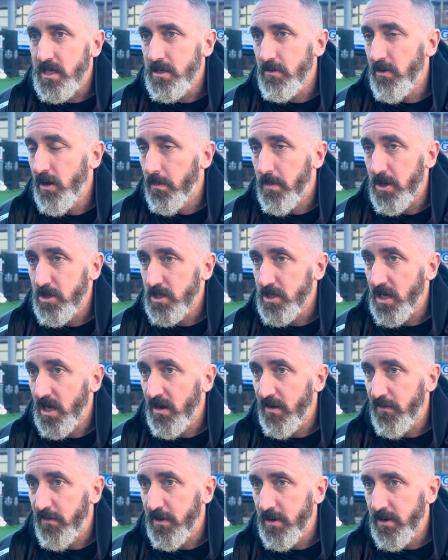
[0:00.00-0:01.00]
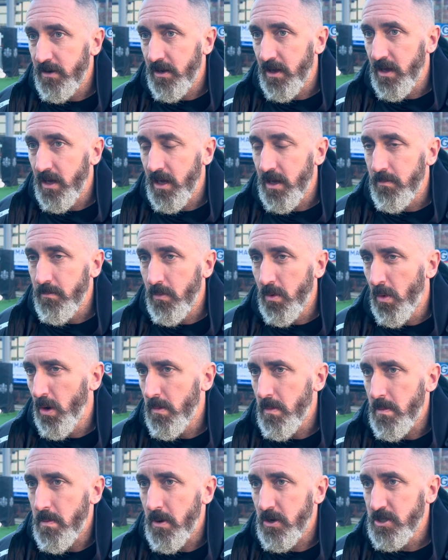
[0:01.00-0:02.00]
a real positive. And we want
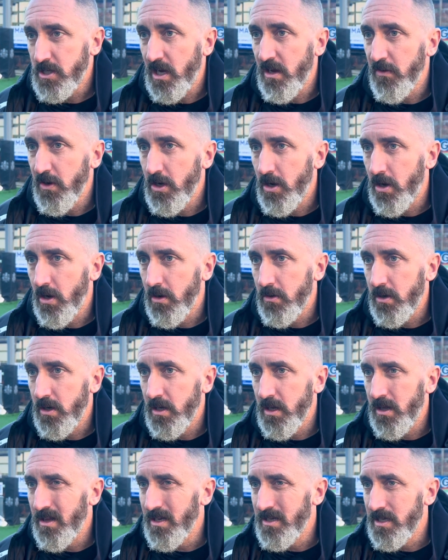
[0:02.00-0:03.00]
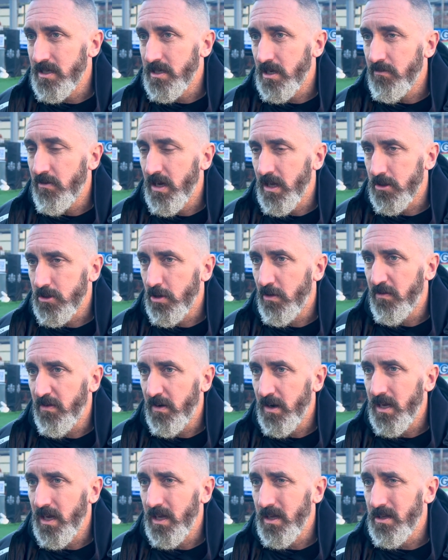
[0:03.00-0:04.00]
to be positive. You know, this is a real tough
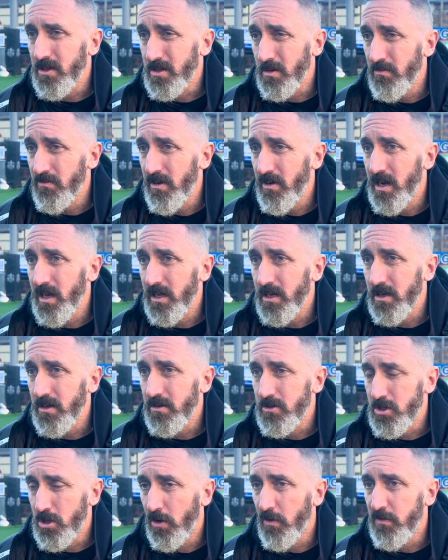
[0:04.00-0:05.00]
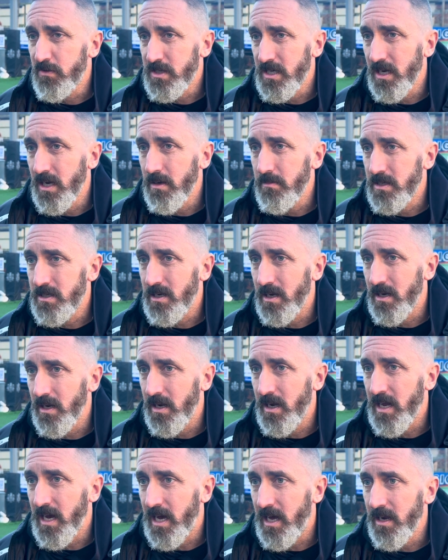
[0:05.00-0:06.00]
league. There's some really tough teams
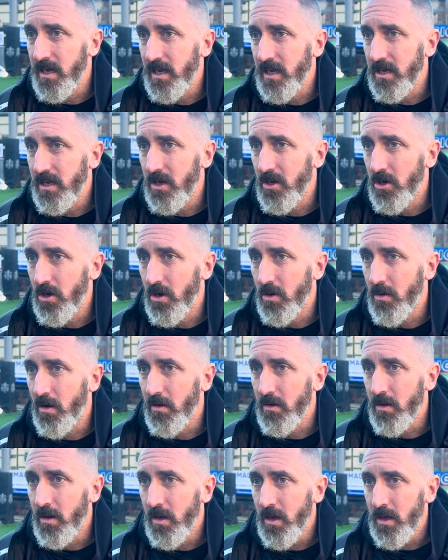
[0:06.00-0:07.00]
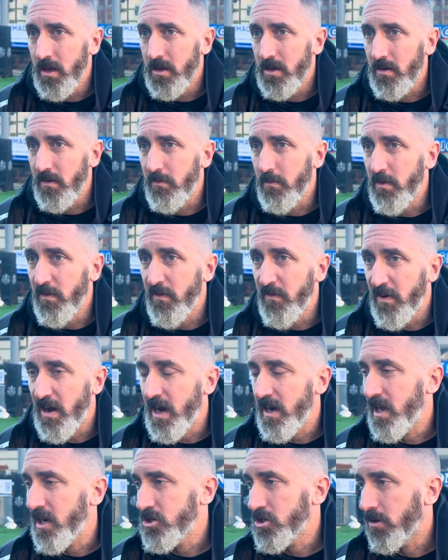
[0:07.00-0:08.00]
in our league, you know, with
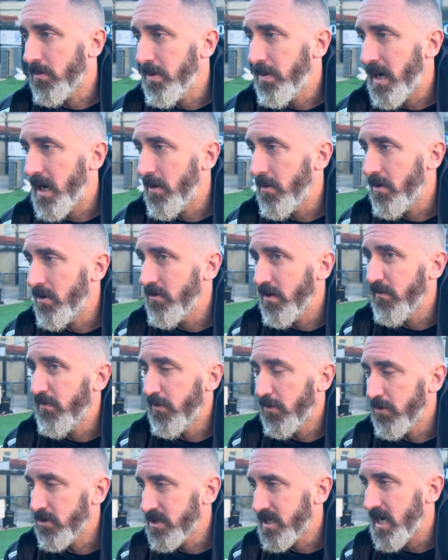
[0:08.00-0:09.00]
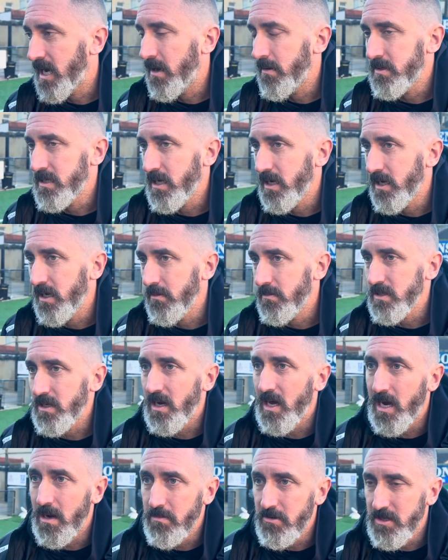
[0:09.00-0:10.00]
financial power and full-time teams and
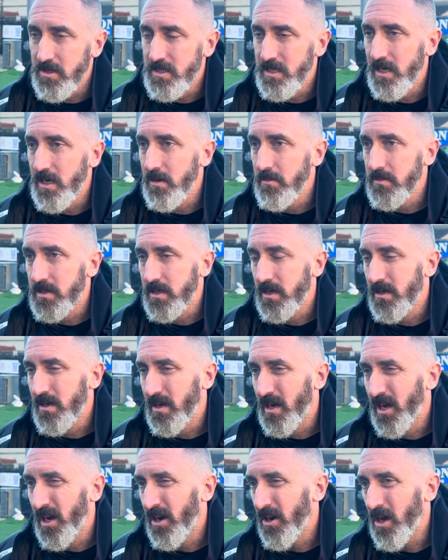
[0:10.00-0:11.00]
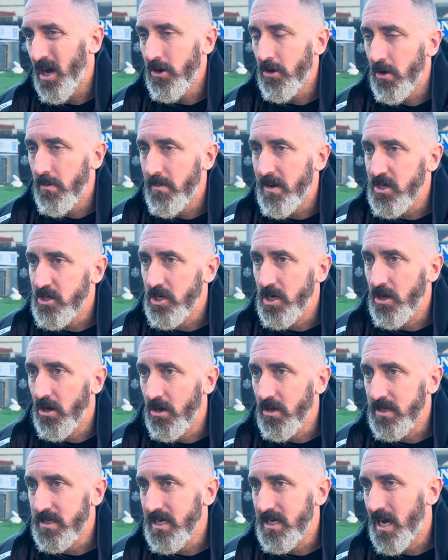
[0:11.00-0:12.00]
hybrid teams. And I know I mention it
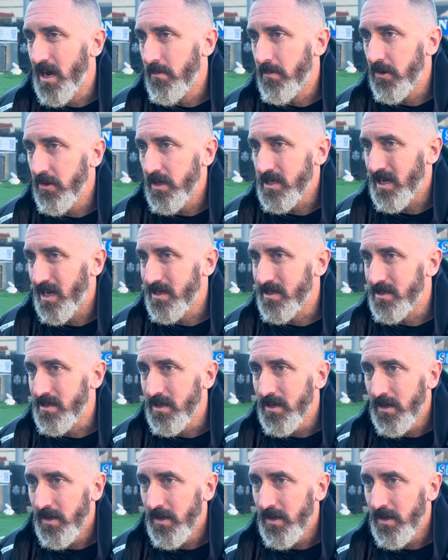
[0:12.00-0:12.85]
all the time, but these lads,